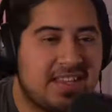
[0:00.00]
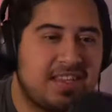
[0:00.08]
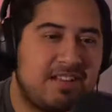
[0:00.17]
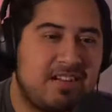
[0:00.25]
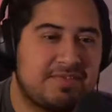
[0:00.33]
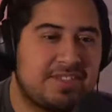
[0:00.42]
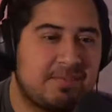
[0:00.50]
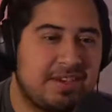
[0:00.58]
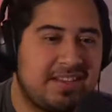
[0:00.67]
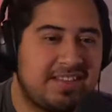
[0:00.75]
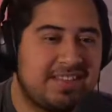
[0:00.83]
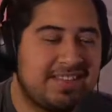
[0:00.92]
kill off
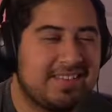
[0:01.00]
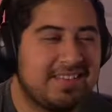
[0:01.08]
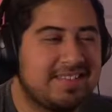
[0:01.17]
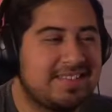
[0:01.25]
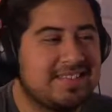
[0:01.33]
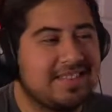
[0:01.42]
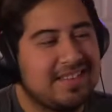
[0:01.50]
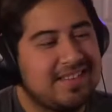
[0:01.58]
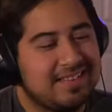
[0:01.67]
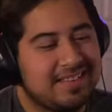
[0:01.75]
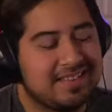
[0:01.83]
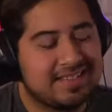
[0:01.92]
somebody in this
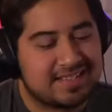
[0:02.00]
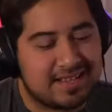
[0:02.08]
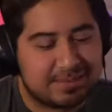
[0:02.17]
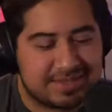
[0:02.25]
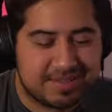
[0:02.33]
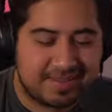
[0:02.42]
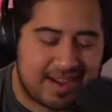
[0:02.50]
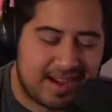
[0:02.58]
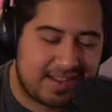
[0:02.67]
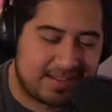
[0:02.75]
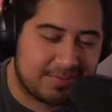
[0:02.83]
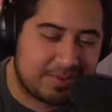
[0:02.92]
episode,
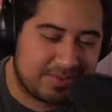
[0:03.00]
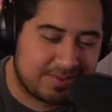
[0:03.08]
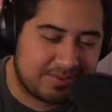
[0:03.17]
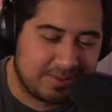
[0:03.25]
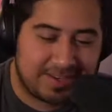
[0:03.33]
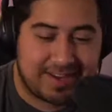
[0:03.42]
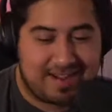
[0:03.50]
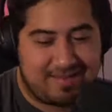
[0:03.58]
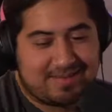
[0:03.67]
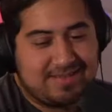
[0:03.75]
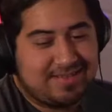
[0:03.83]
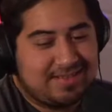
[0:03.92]
I am going to freak
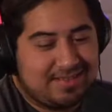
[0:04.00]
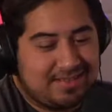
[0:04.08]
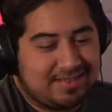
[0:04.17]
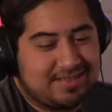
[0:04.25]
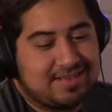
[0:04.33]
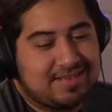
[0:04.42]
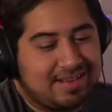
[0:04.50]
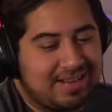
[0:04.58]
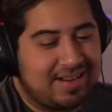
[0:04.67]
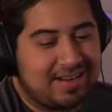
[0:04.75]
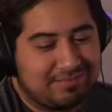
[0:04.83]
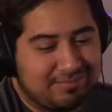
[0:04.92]
out.
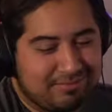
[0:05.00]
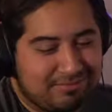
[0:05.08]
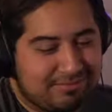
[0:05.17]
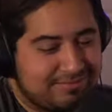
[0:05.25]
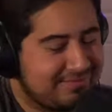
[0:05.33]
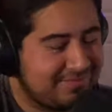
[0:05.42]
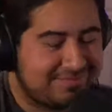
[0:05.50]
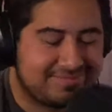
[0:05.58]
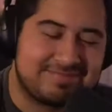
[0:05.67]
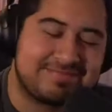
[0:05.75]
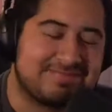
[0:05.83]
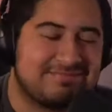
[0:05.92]
I
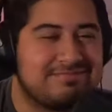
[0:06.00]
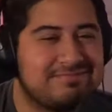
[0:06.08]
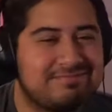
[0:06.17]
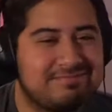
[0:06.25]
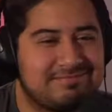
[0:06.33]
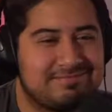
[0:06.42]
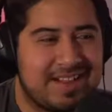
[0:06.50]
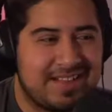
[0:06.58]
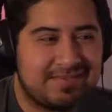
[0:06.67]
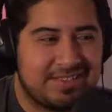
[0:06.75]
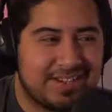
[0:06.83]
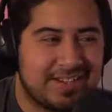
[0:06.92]

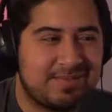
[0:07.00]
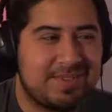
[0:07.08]
have a gut